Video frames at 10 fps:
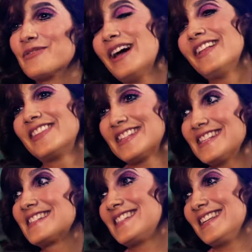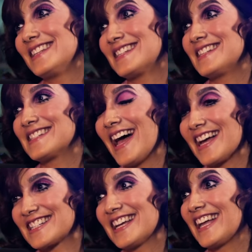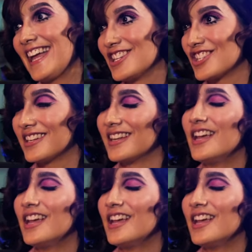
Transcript: Well, this is hashtag Asian.